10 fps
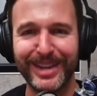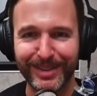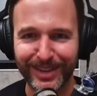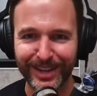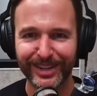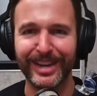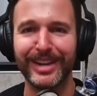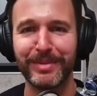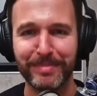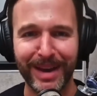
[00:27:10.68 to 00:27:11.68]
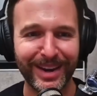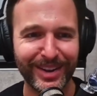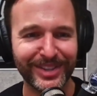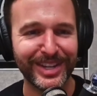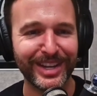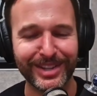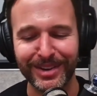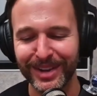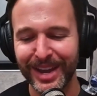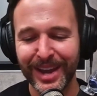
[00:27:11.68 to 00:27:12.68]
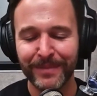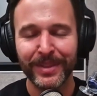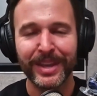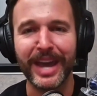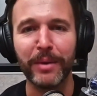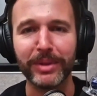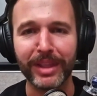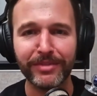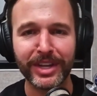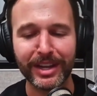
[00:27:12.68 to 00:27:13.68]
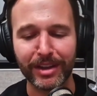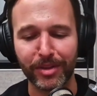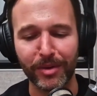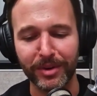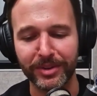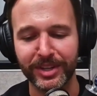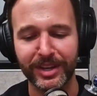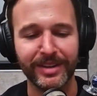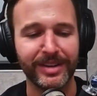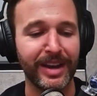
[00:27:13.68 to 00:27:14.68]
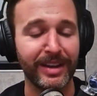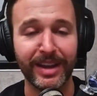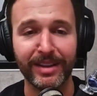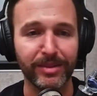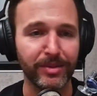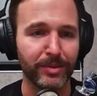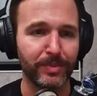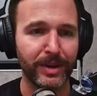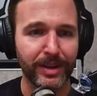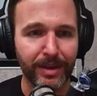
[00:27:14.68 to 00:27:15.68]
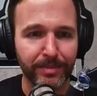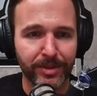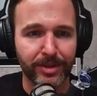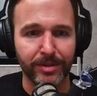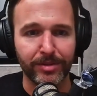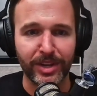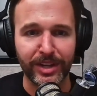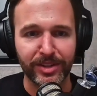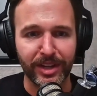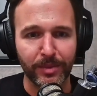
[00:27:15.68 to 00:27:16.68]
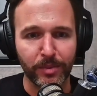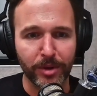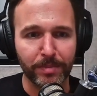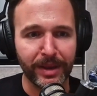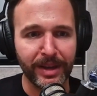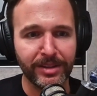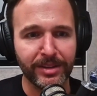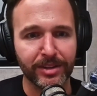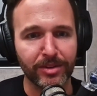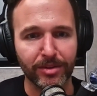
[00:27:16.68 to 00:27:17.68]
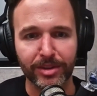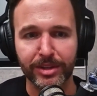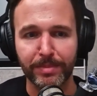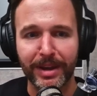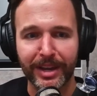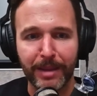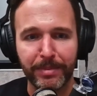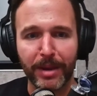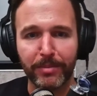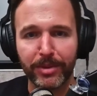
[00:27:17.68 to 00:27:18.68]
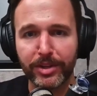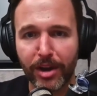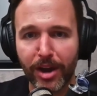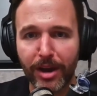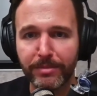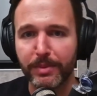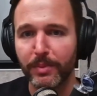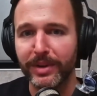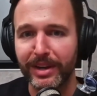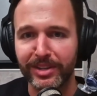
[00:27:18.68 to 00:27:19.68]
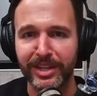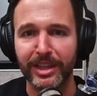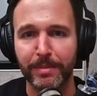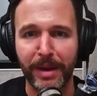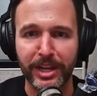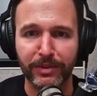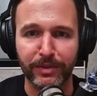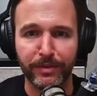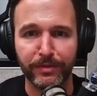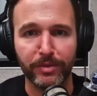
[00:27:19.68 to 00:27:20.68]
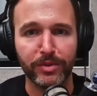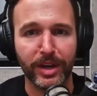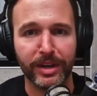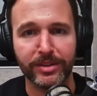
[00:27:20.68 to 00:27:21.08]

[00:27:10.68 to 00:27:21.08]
Get connect with Marty on TikTok. Now, we'd love to hear your thoughts. And look, when it comes to Gen Z in the workplace, it's not just about keeping up with the times, but we need to set the pace for the future.